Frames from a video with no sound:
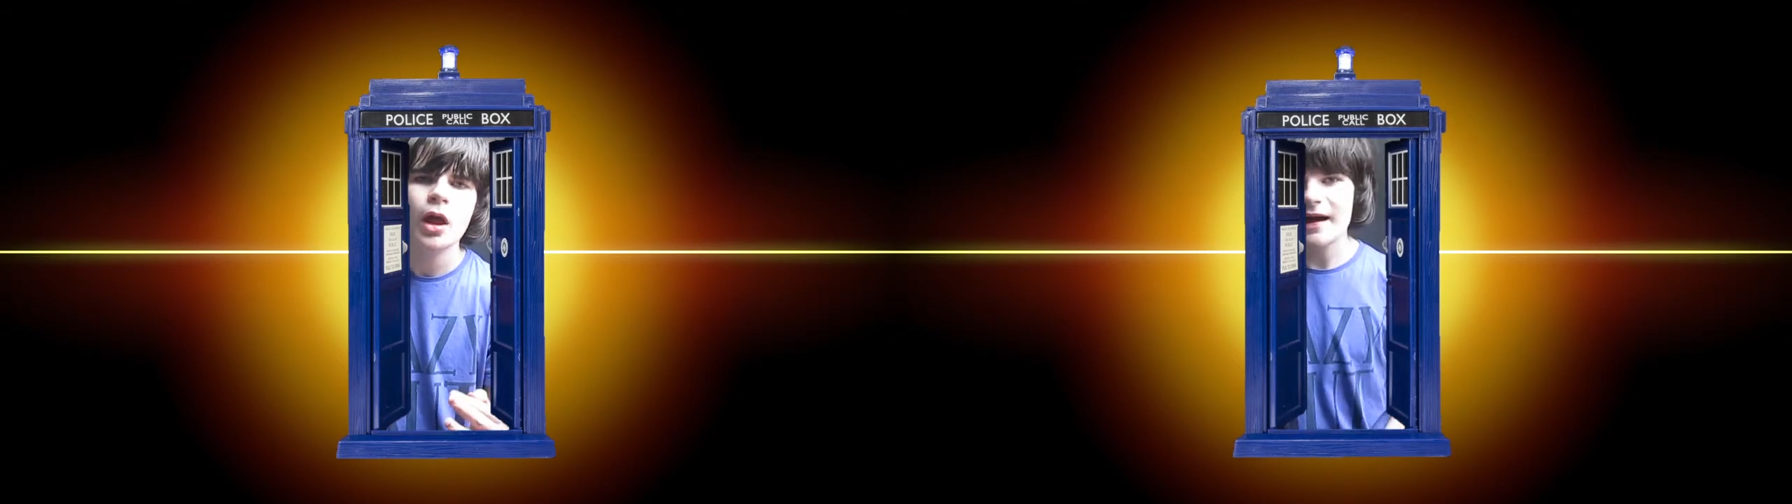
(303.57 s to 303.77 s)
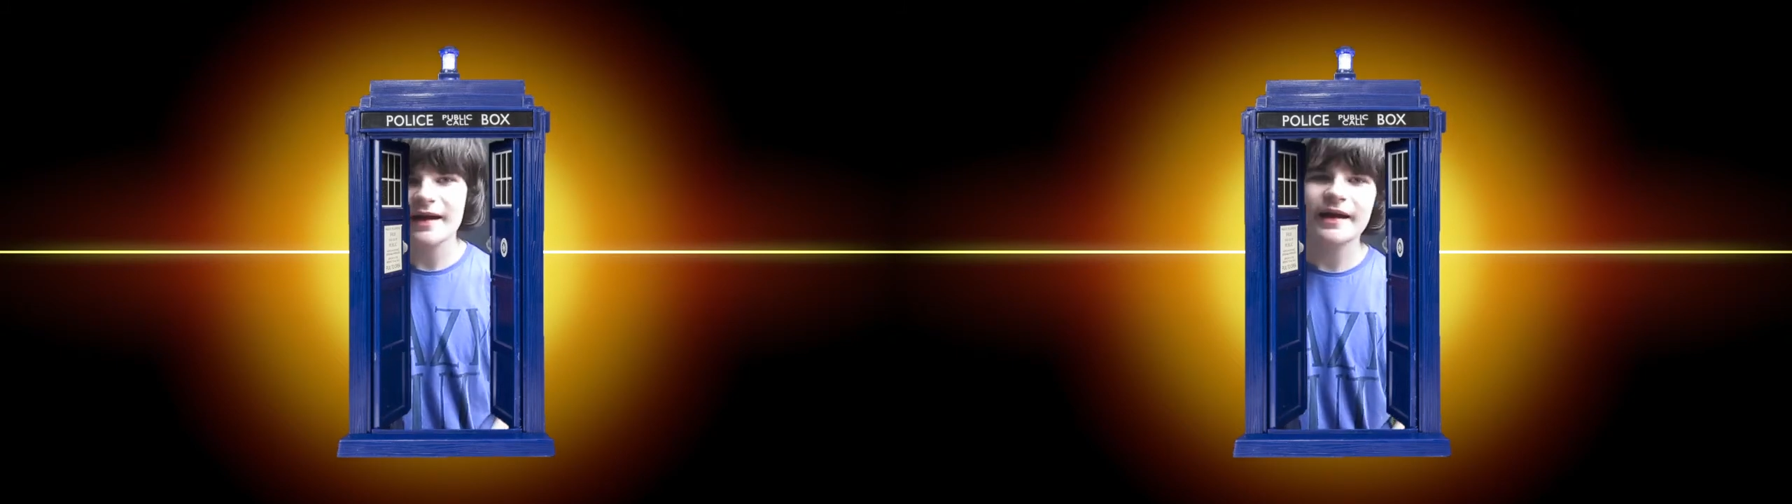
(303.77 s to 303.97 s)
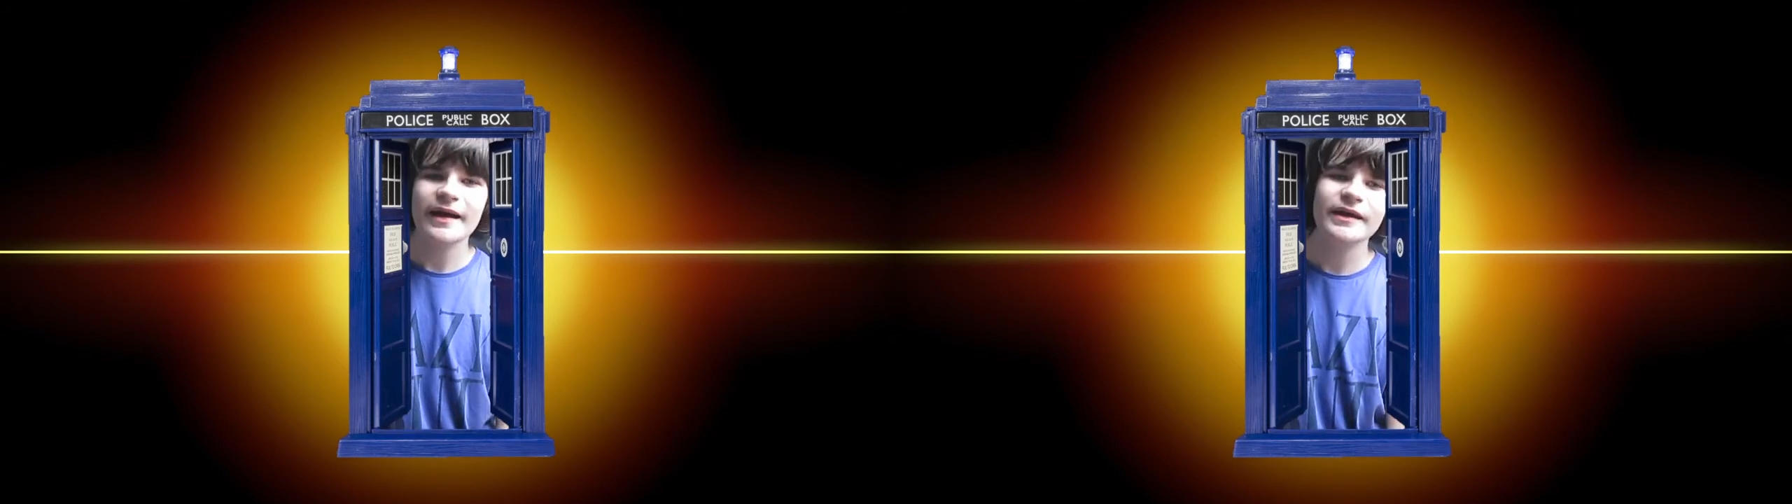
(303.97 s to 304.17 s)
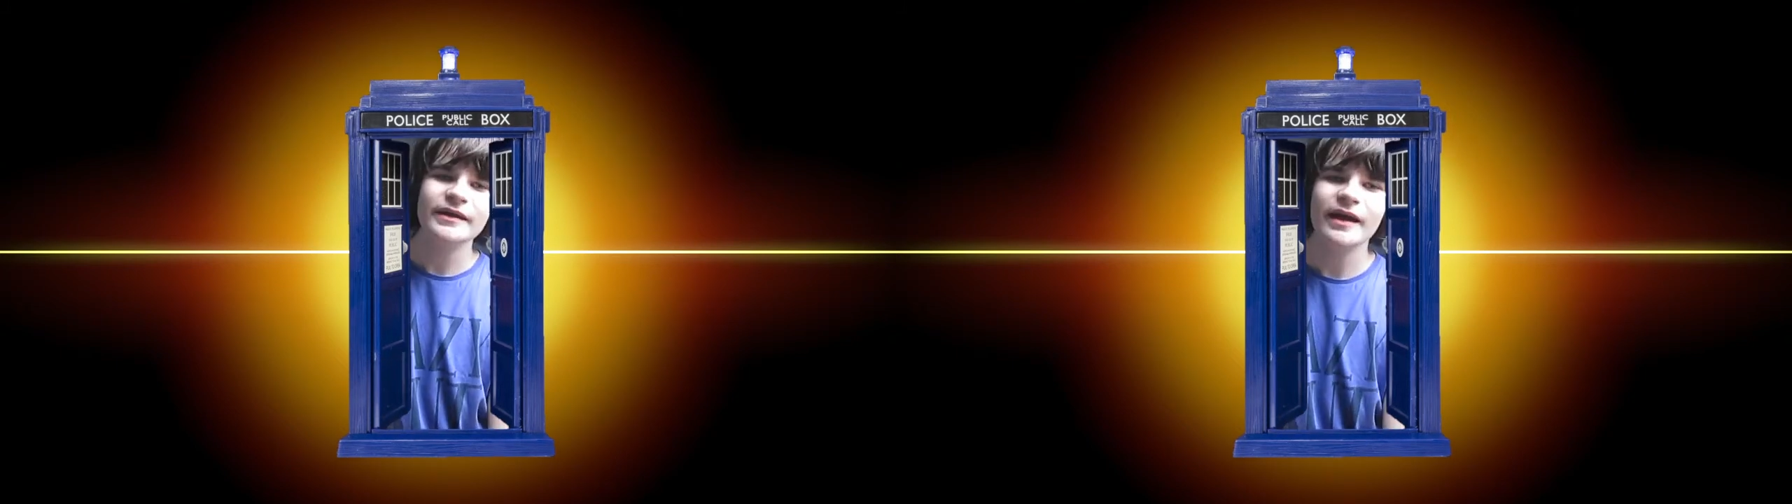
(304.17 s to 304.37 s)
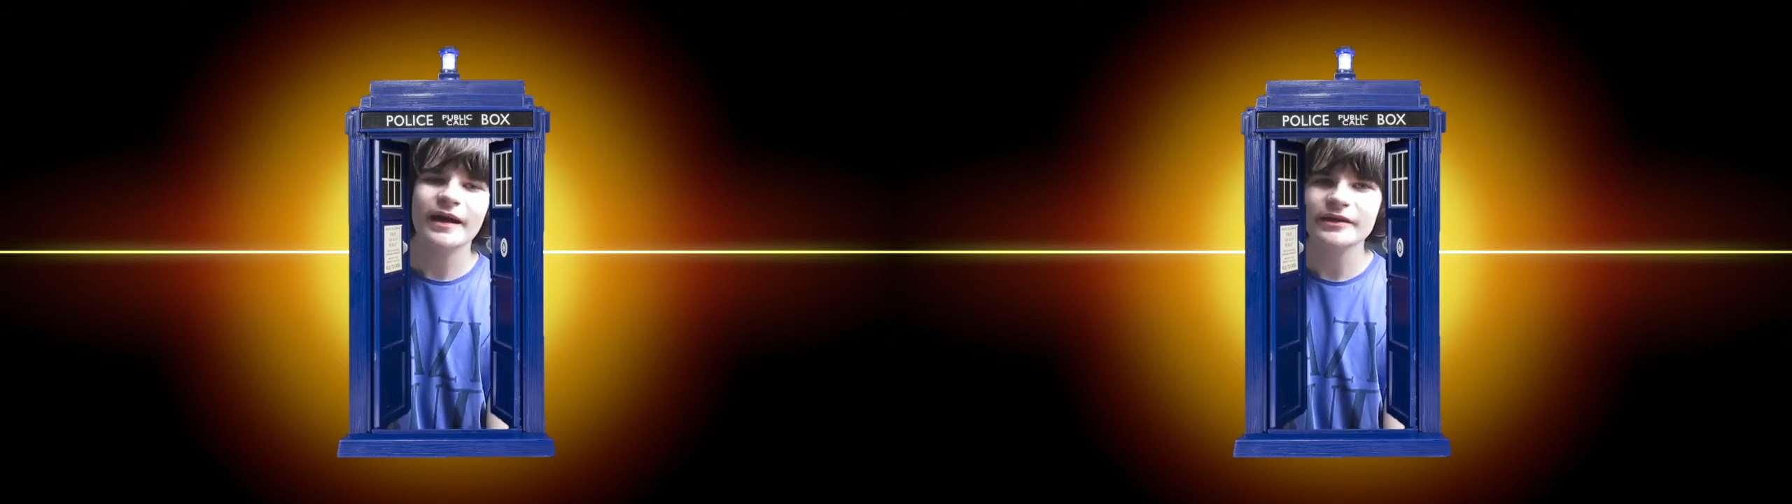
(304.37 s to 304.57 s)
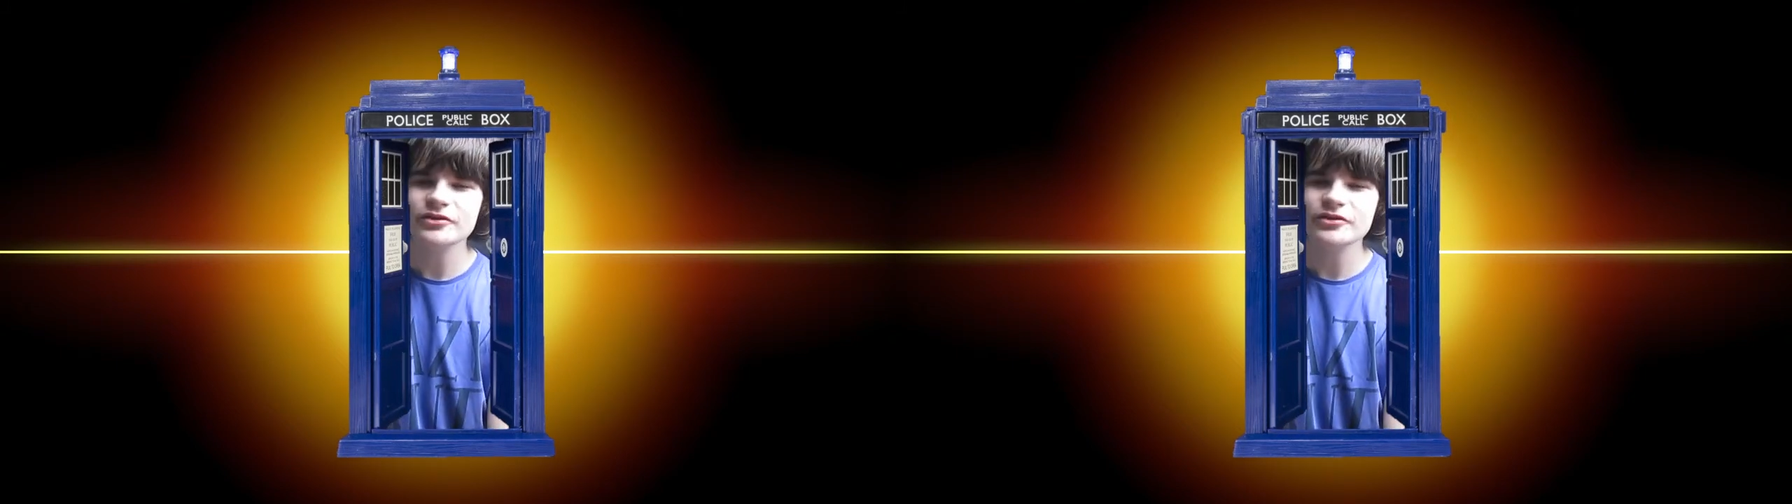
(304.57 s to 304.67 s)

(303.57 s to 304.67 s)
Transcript: I